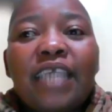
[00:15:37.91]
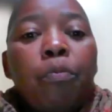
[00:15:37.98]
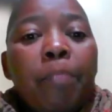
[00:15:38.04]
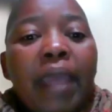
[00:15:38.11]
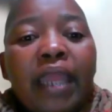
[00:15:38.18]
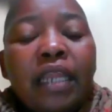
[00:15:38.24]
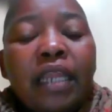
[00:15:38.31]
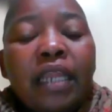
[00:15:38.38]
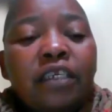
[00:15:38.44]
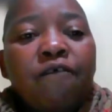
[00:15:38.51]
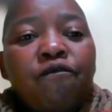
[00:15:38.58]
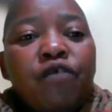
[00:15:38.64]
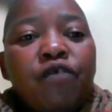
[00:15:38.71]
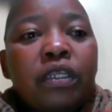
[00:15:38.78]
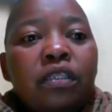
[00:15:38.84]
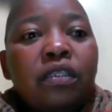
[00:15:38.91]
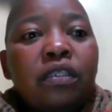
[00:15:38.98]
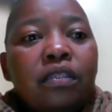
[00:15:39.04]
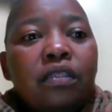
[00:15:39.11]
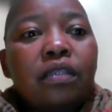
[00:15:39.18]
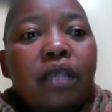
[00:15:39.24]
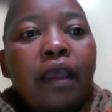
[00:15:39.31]
you made a
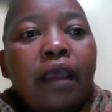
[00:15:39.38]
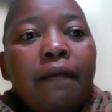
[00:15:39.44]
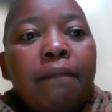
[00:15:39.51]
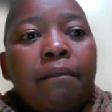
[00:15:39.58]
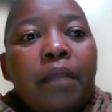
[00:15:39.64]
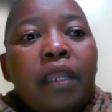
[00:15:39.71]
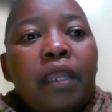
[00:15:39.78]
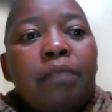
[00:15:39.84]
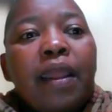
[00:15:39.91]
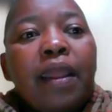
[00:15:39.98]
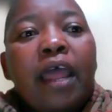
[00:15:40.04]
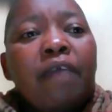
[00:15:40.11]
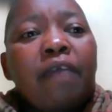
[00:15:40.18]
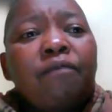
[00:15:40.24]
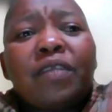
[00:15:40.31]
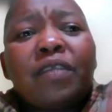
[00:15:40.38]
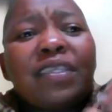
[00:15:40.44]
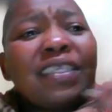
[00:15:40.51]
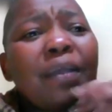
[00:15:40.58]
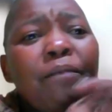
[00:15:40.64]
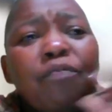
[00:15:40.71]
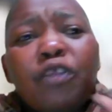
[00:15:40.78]
difference in my life,
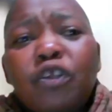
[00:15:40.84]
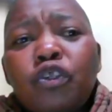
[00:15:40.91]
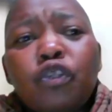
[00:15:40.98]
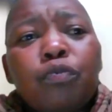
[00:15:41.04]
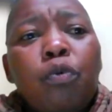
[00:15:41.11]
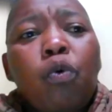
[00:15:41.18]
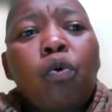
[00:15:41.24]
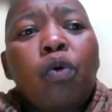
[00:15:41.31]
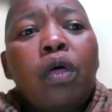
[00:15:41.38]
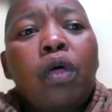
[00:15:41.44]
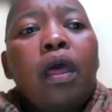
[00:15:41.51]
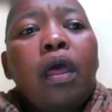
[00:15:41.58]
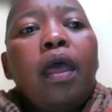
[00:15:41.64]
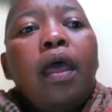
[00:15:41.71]
something small.